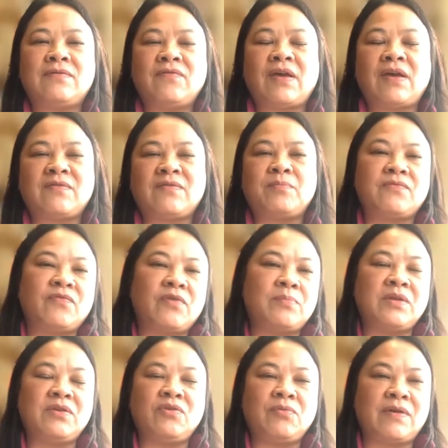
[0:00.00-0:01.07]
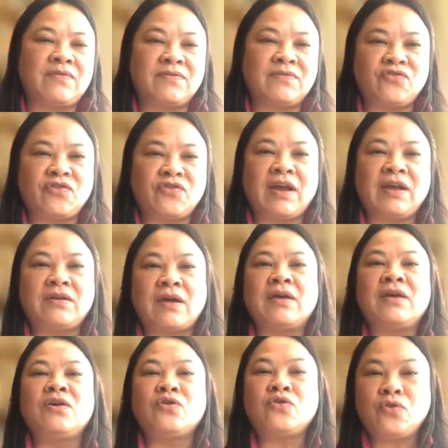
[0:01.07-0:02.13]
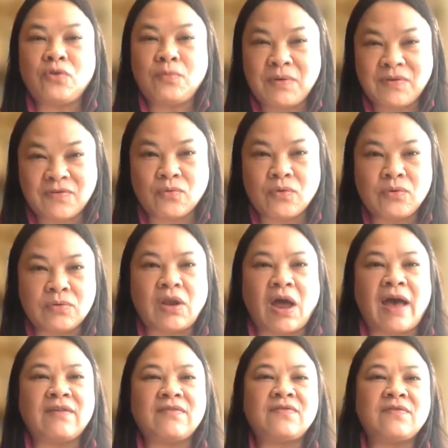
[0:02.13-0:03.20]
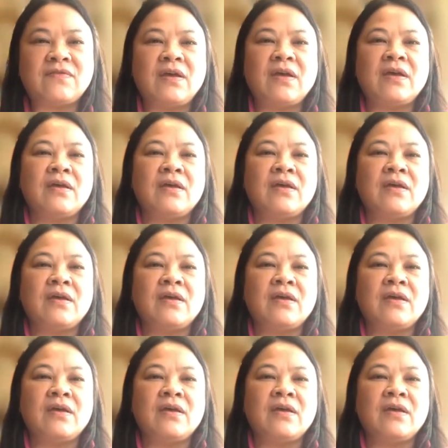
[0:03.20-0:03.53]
investment from the US to China could be scrutinized.